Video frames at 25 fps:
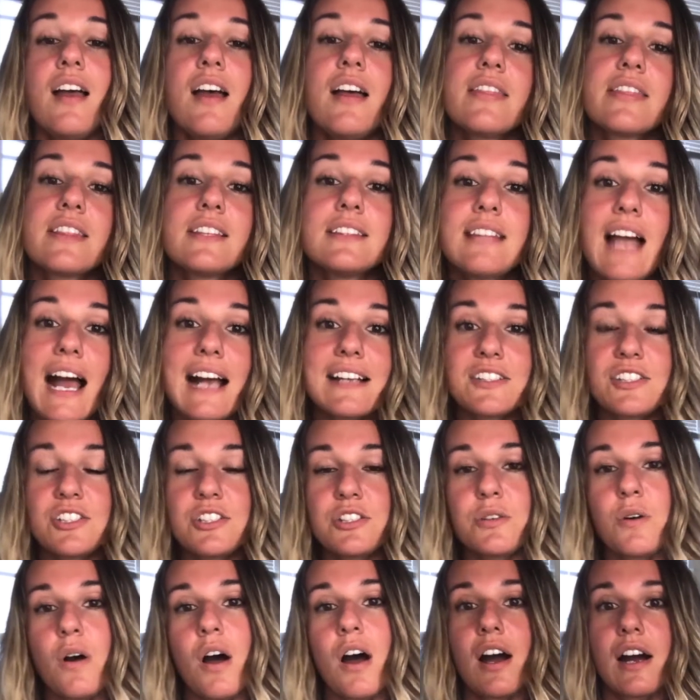The last
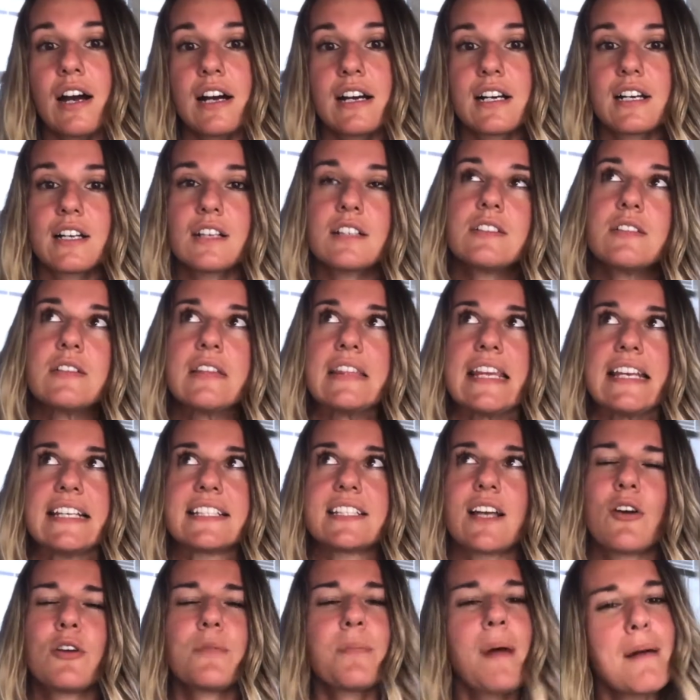2 are things
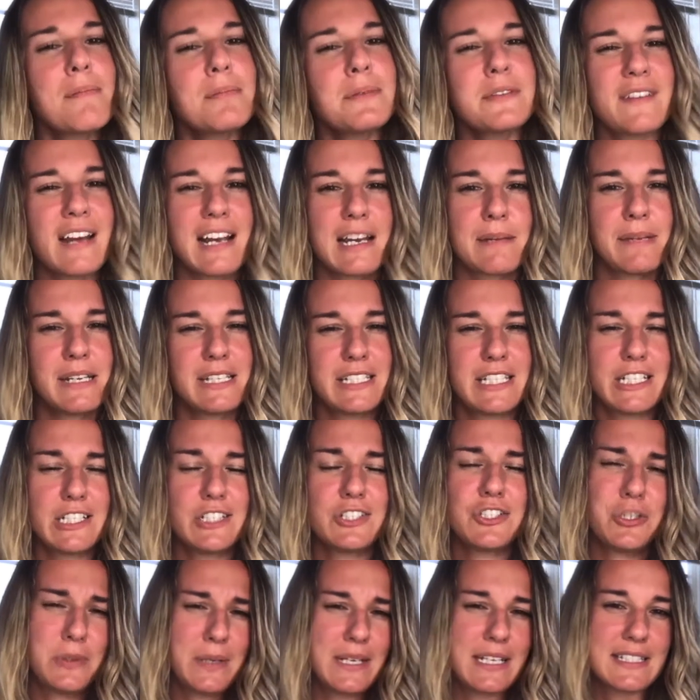I would probably
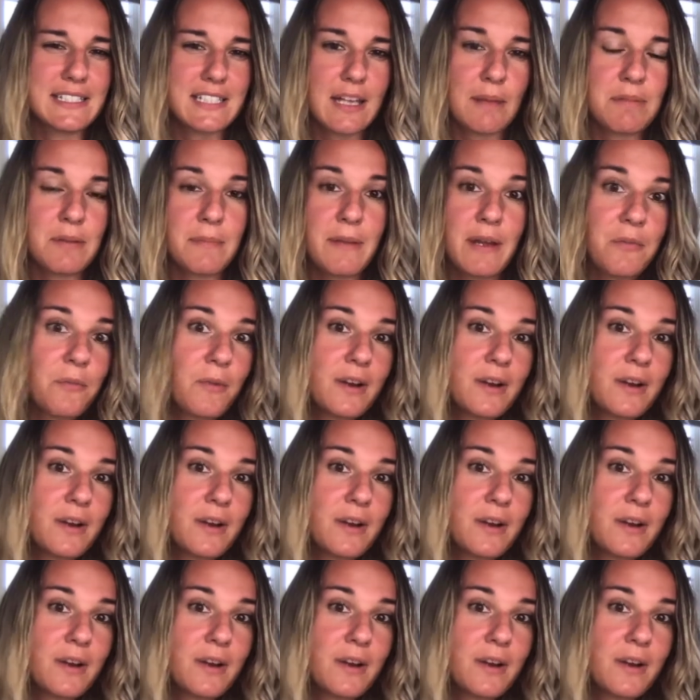recommend doing in supplement.